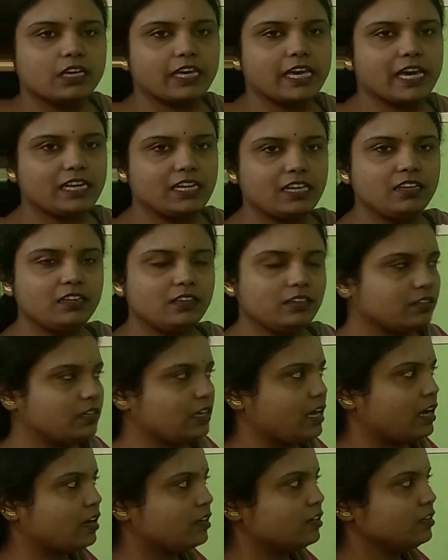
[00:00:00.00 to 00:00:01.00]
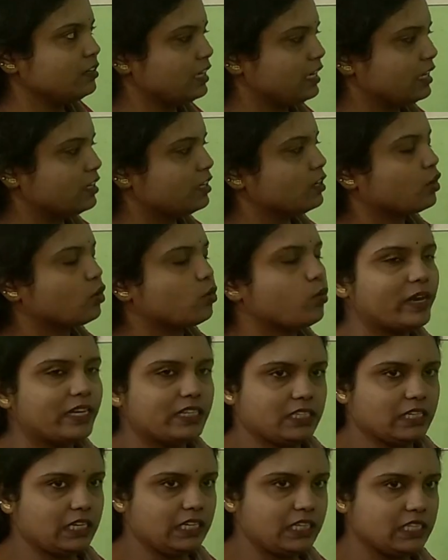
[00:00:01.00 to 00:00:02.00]
getting a
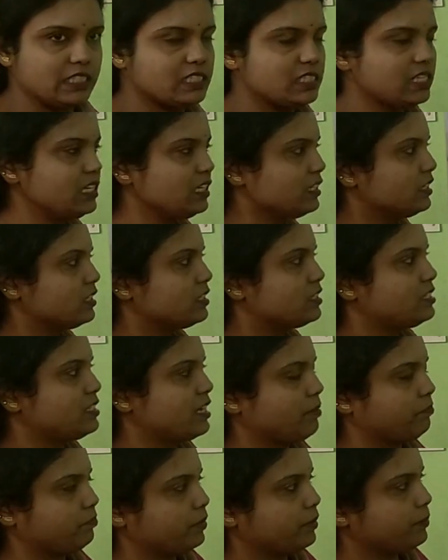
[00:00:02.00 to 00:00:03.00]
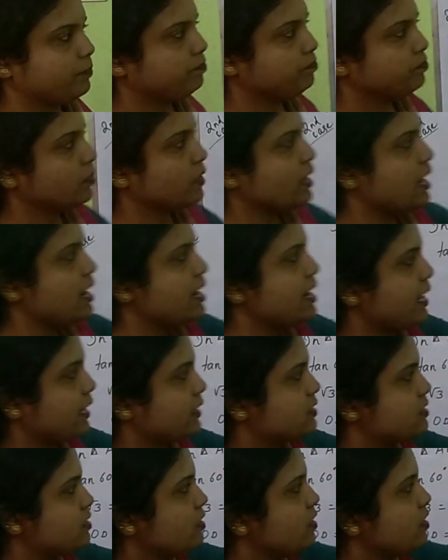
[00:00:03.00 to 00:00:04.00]
quite easy step.
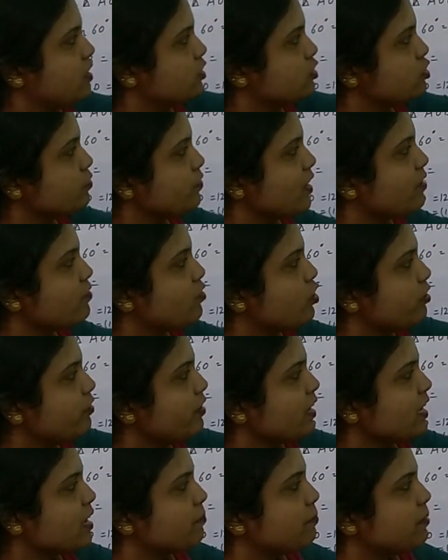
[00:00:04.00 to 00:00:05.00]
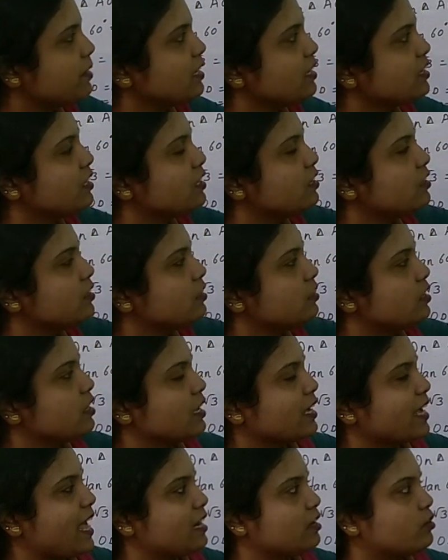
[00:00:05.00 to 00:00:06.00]
Next, so we have already completed the
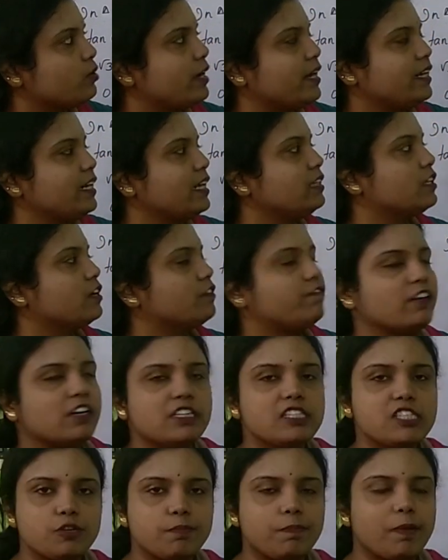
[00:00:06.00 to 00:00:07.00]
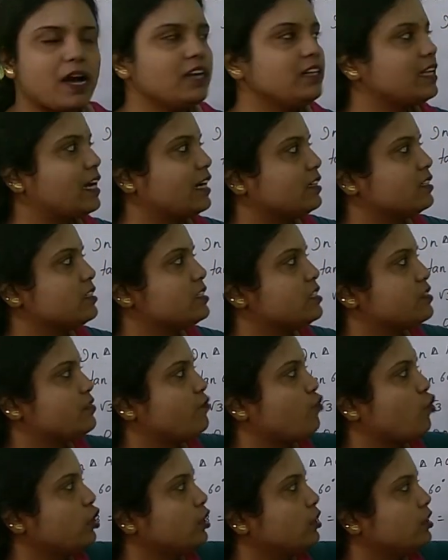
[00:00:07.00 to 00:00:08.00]
calculating the first part, that is
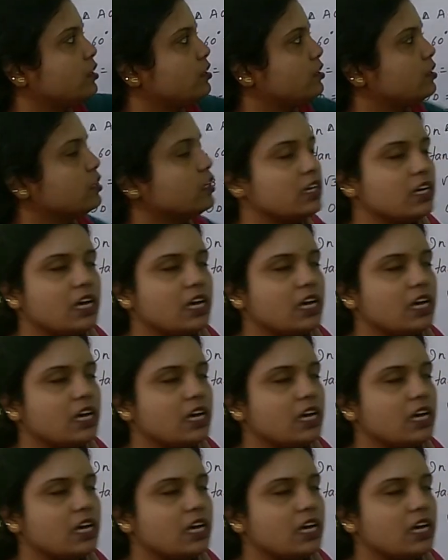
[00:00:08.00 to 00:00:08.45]
for the